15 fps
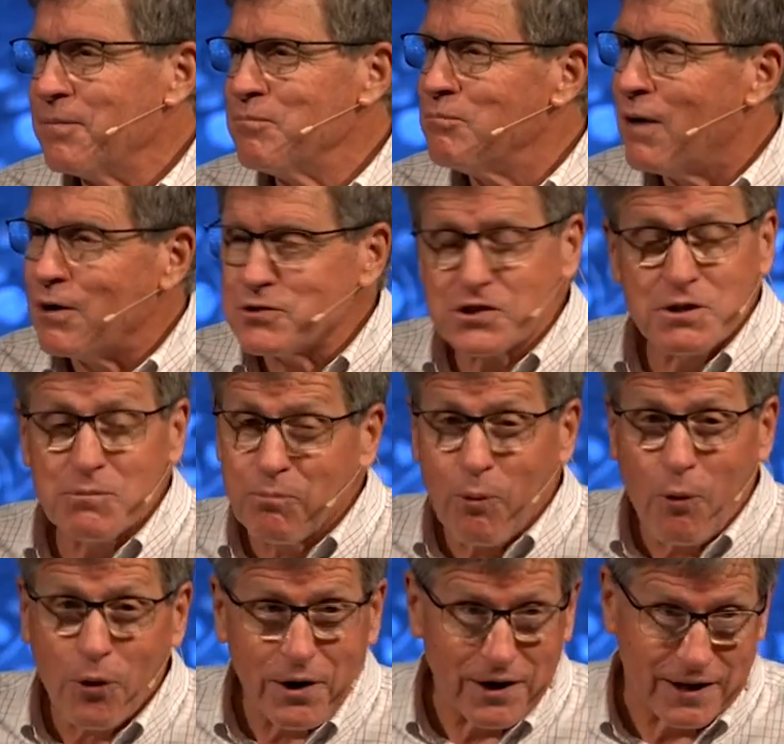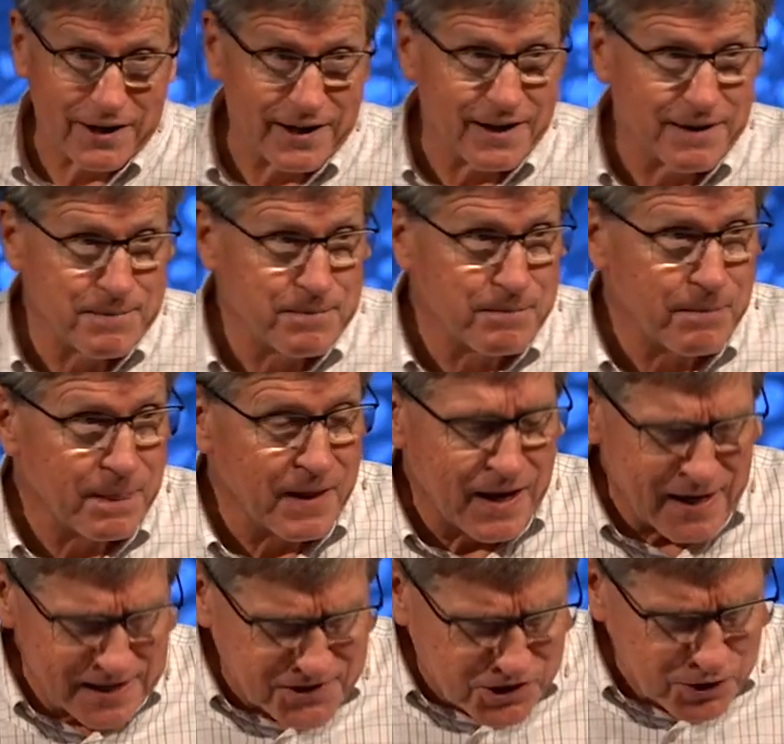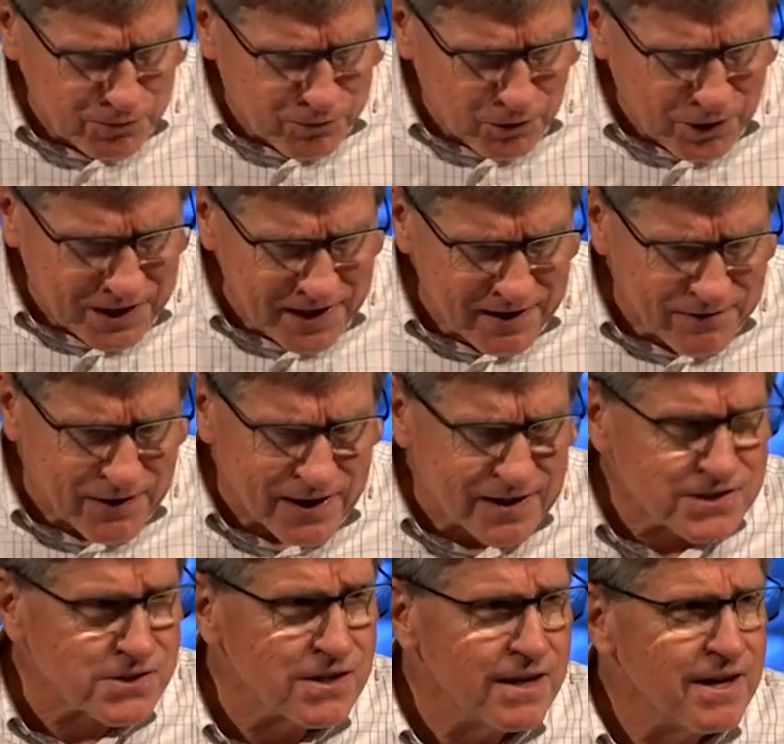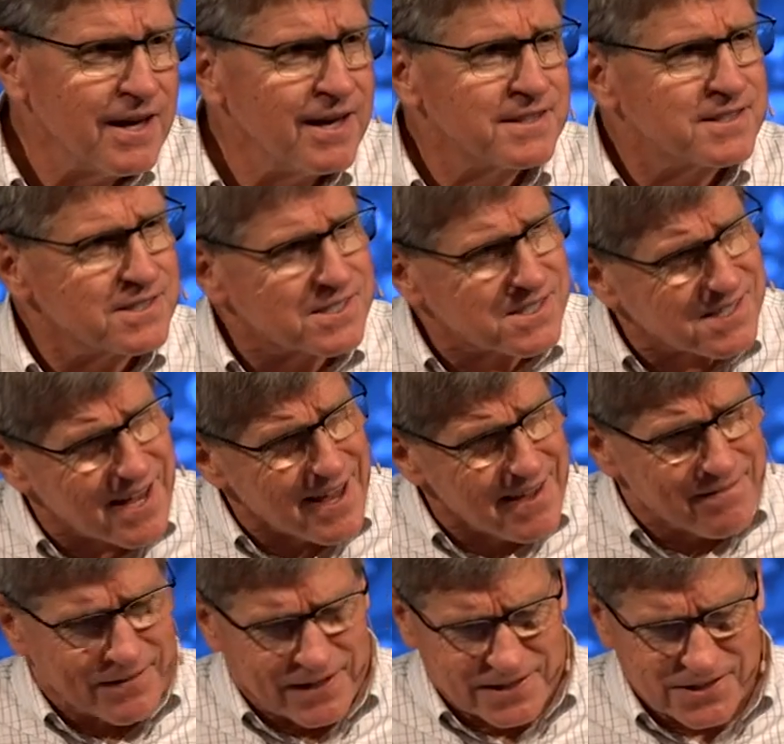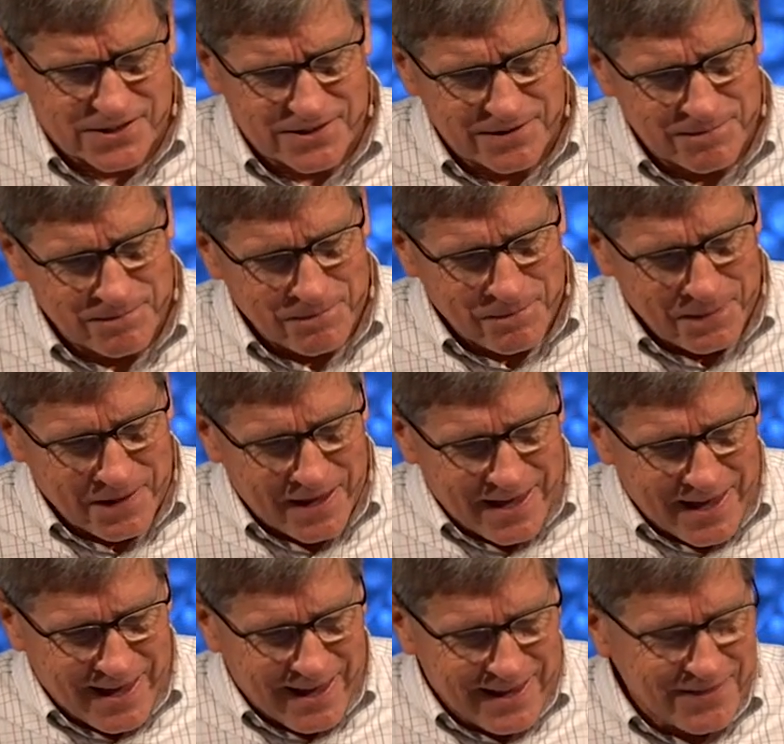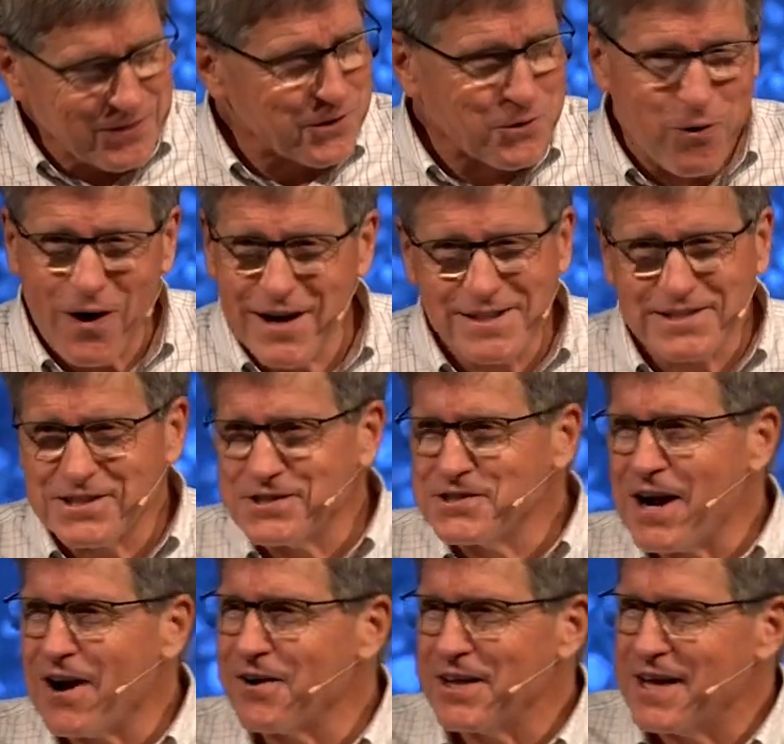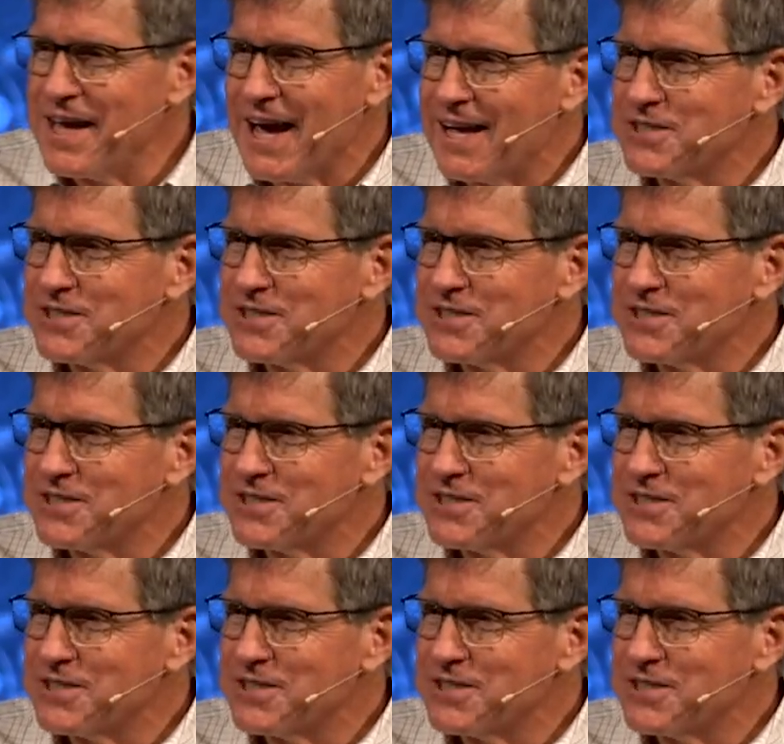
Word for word: most importantly, is to forgive us and to save us. The greatest desire that He